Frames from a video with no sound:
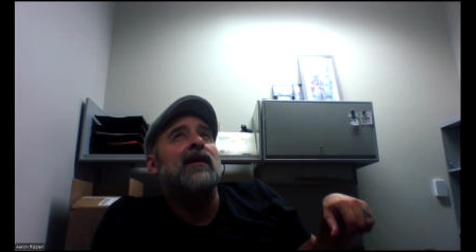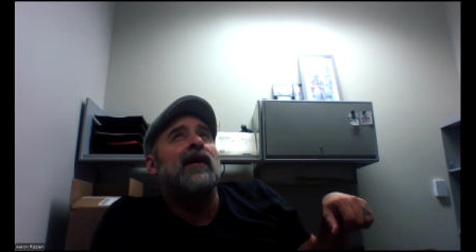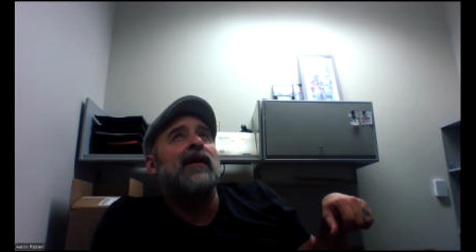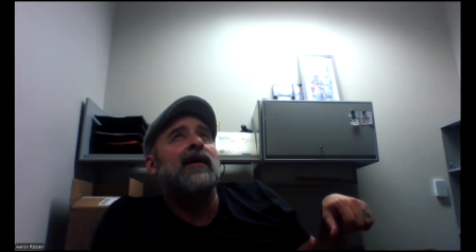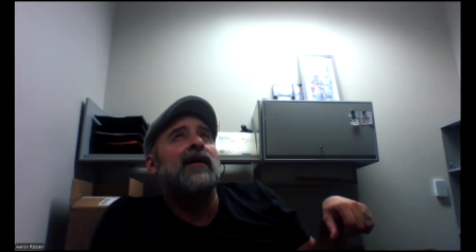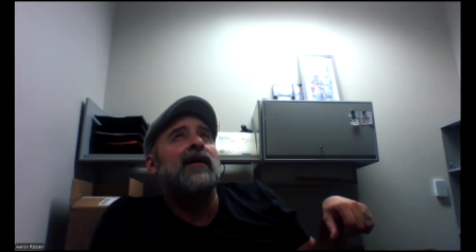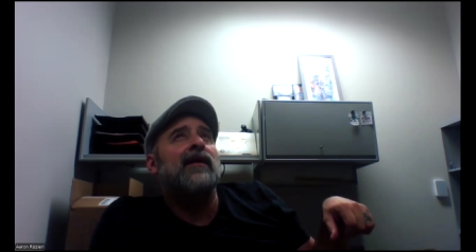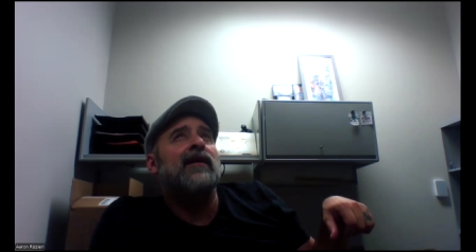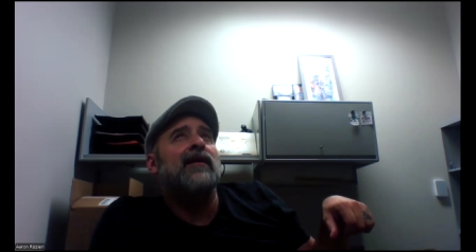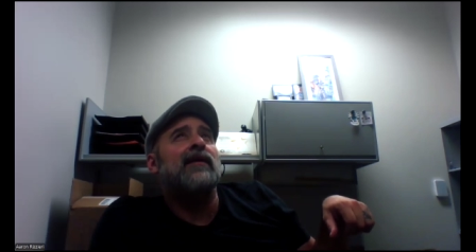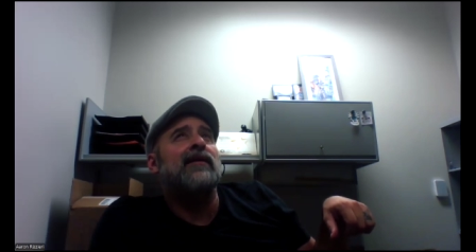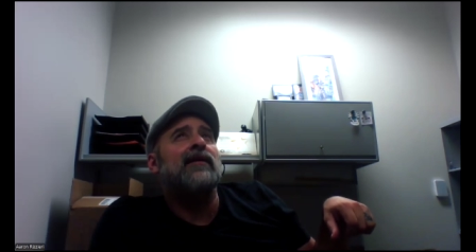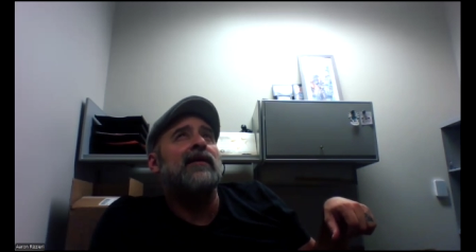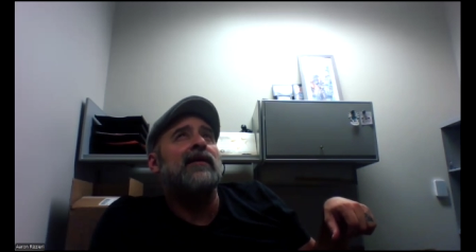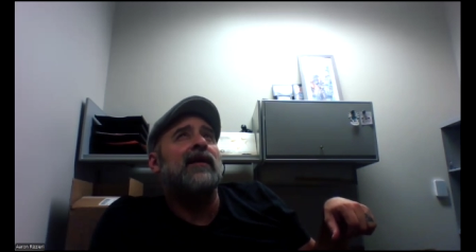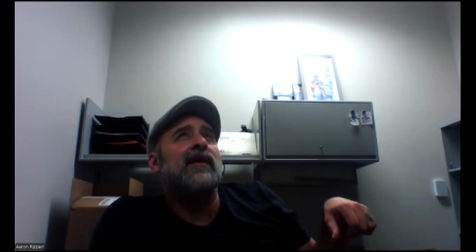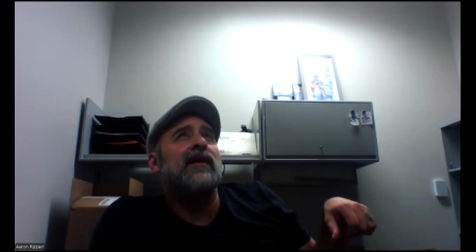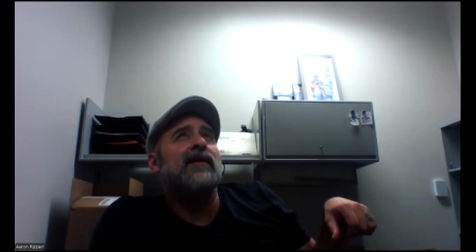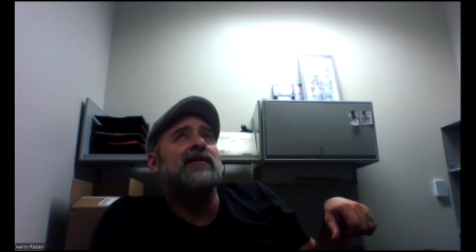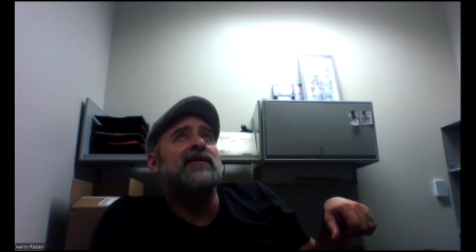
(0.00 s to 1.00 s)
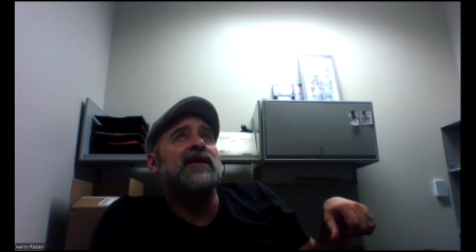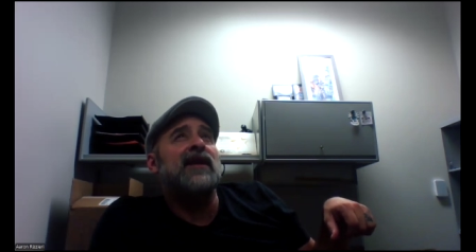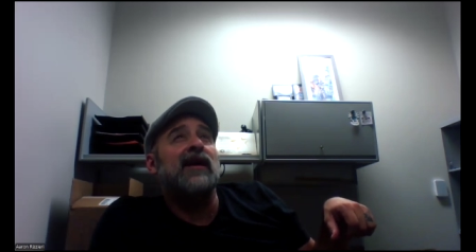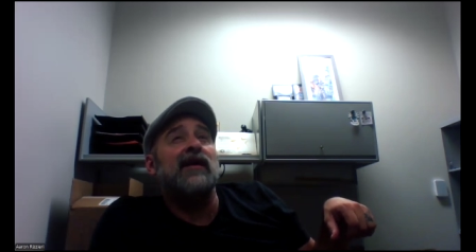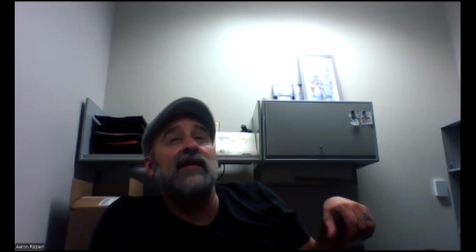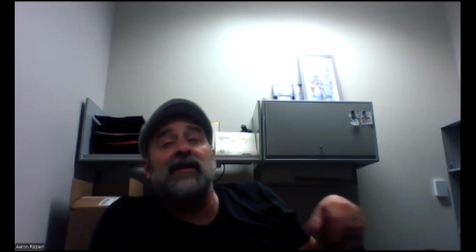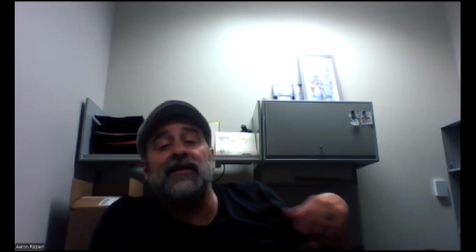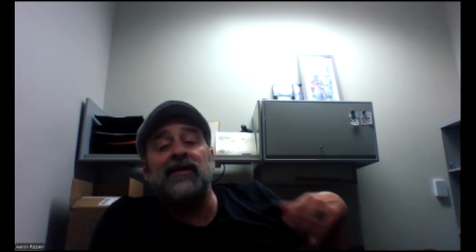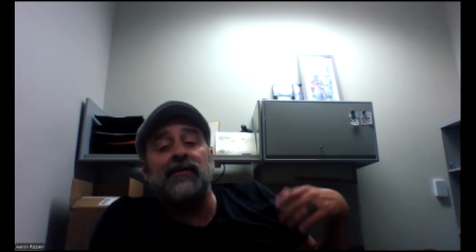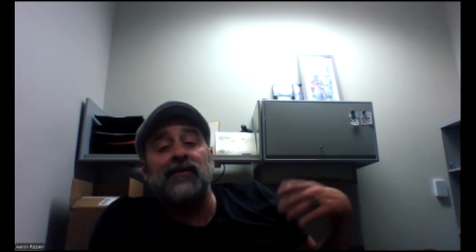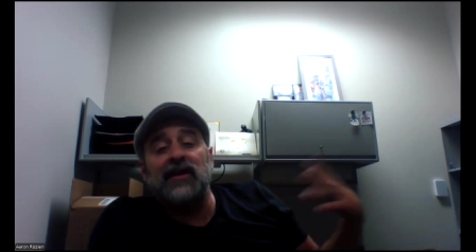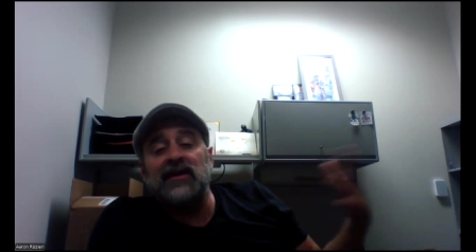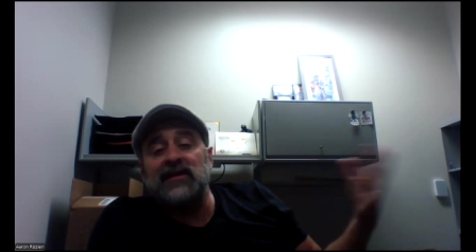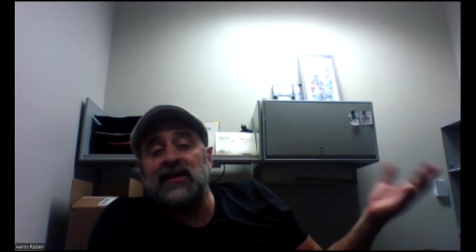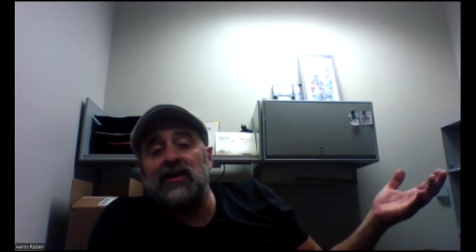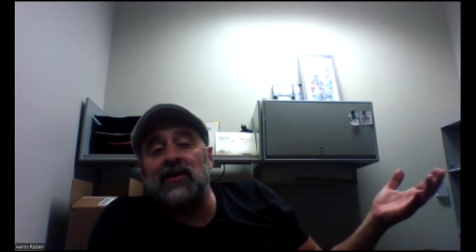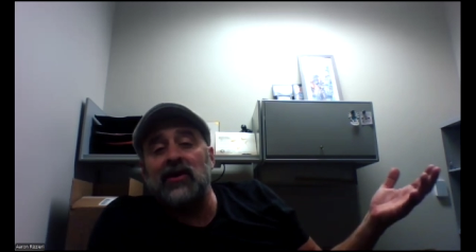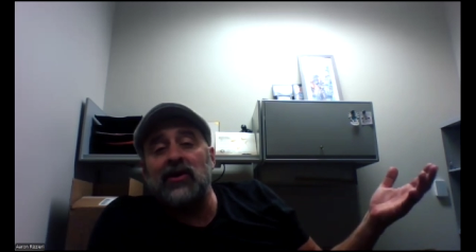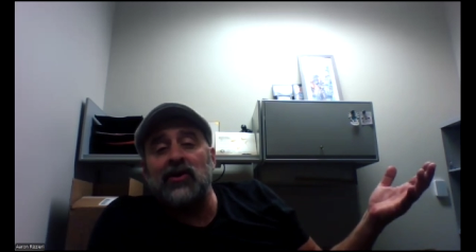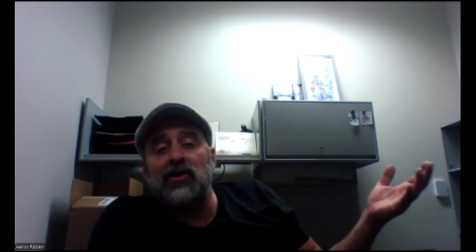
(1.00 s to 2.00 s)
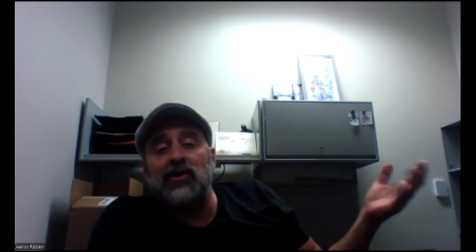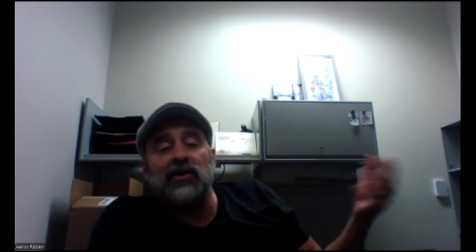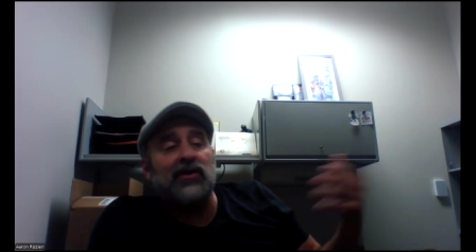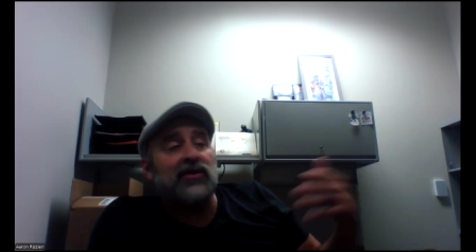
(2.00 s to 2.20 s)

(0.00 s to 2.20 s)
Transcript: and just kind of let the rest go.